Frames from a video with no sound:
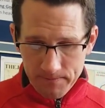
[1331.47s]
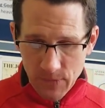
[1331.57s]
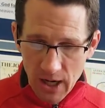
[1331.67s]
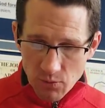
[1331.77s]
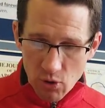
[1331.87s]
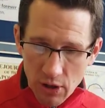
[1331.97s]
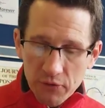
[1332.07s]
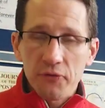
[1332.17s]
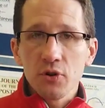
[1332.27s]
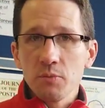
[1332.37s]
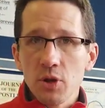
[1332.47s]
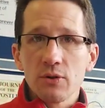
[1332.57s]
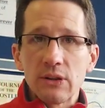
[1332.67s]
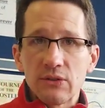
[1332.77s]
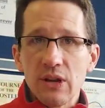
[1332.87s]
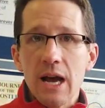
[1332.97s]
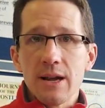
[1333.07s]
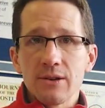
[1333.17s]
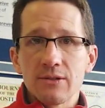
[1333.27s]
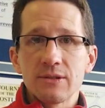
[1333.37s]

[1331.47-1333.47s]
God will confirm your desires